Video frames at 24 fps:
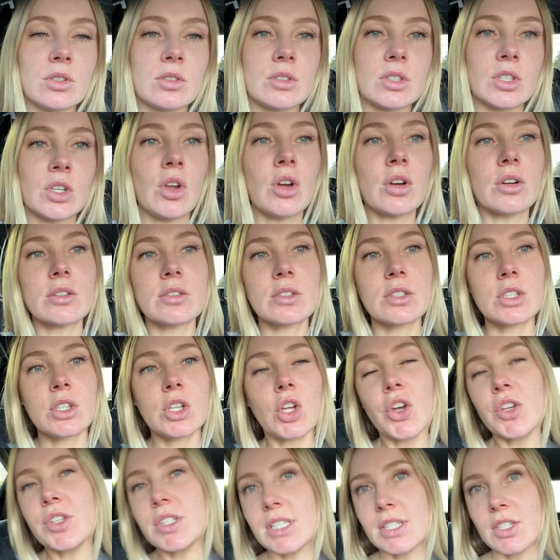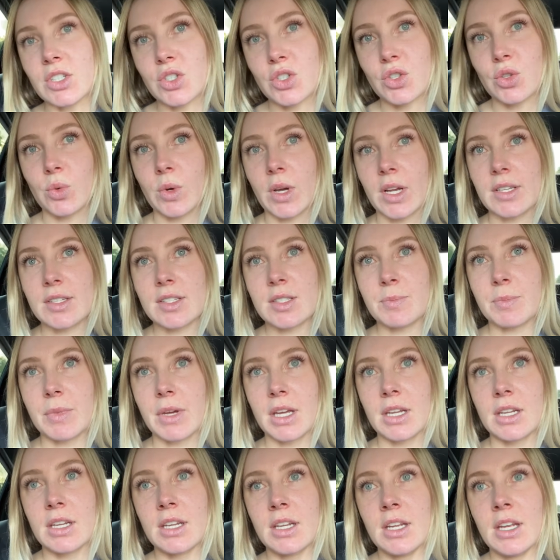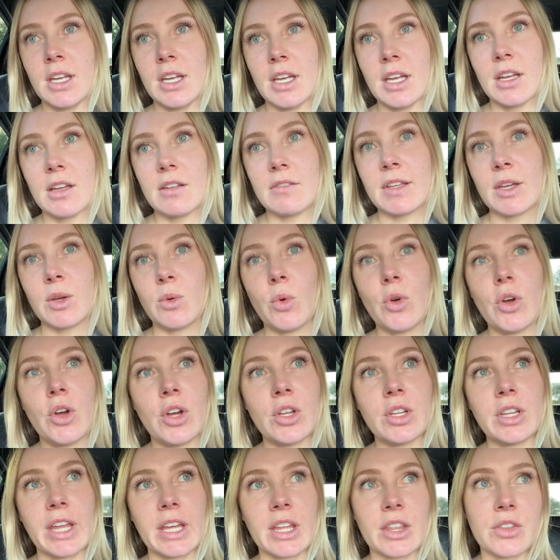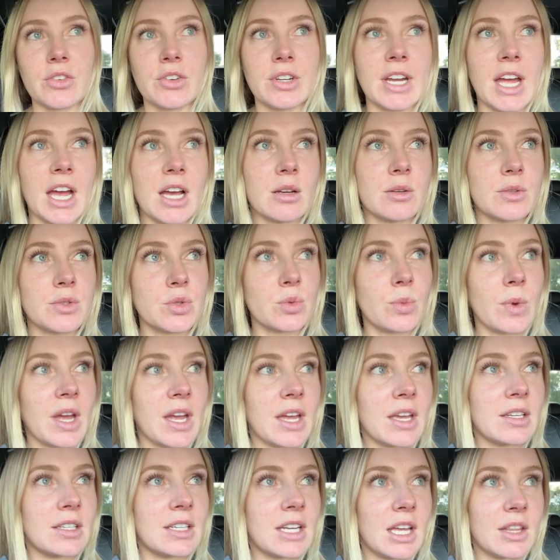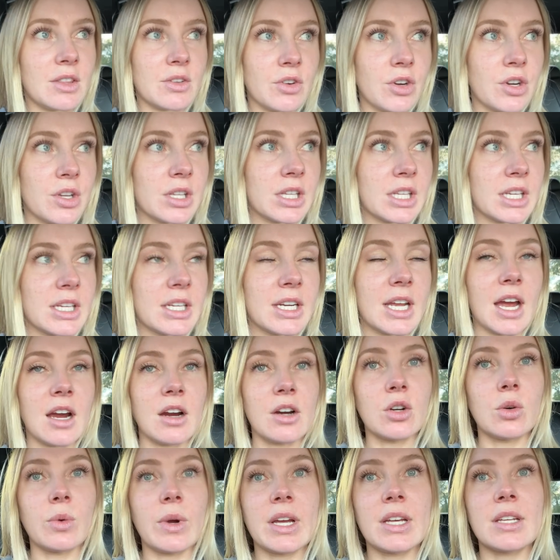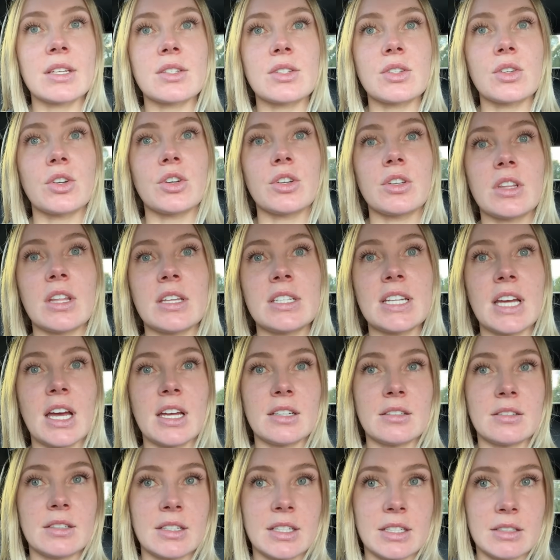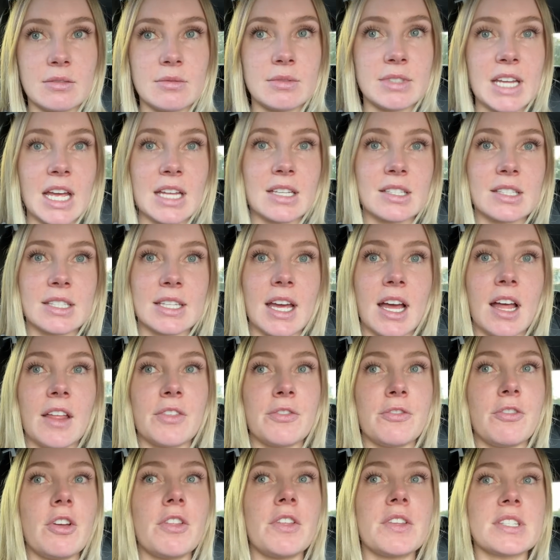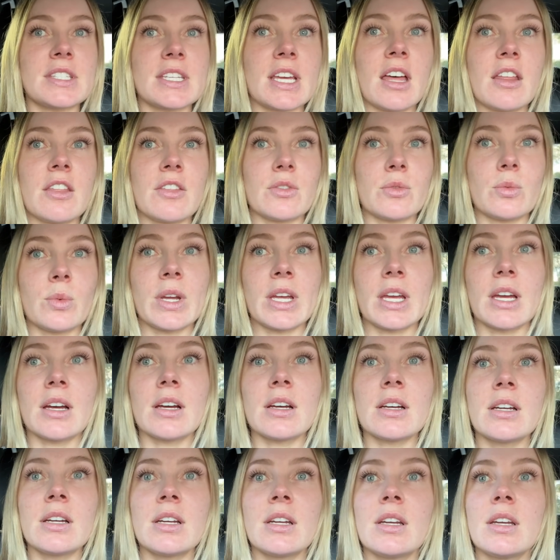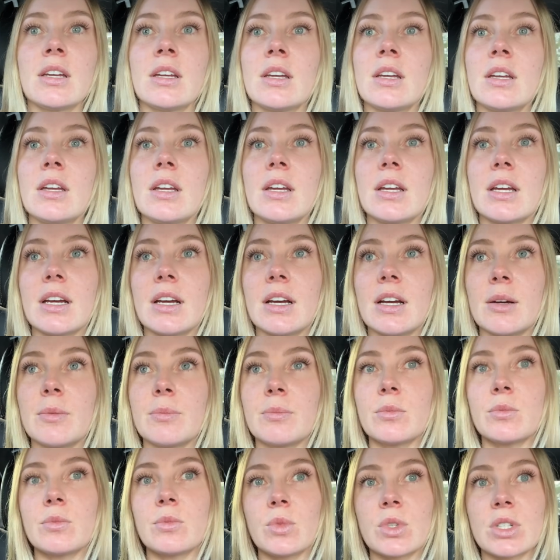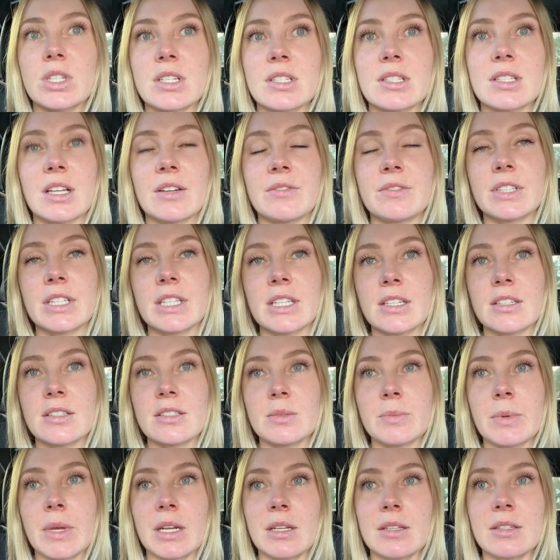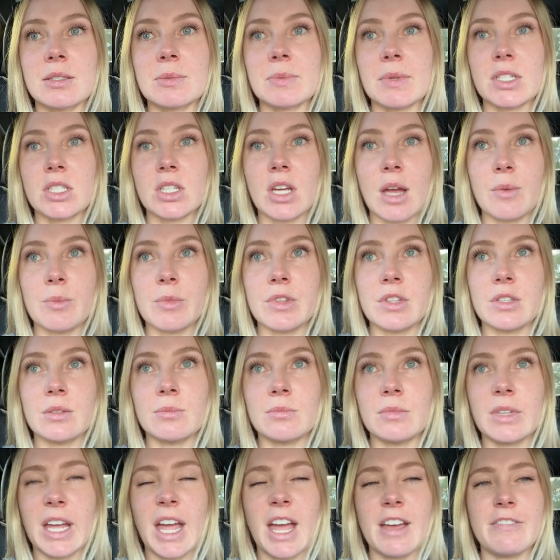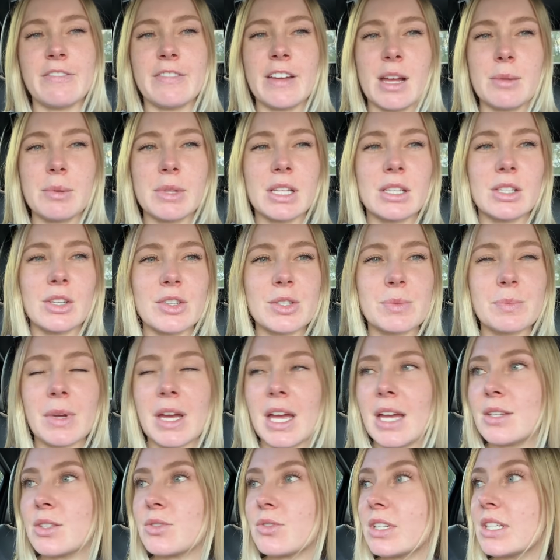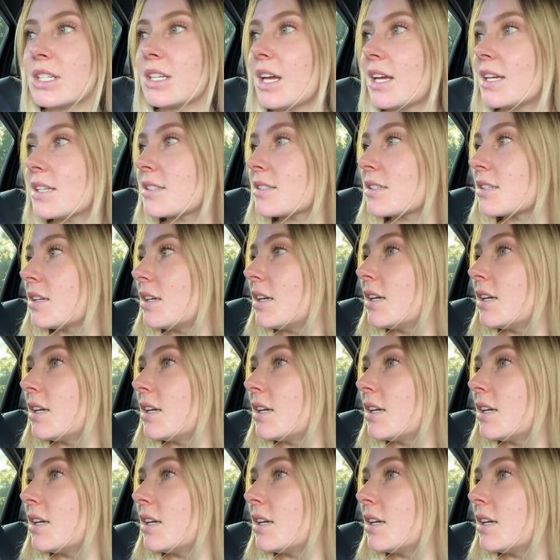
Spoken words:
not close-ish to us, but they were like 3 hours away, and now they're only an hour away. So they're down south, further south than we are, which is lovely. It's better to spend time with them. Like, have family close by is really nice.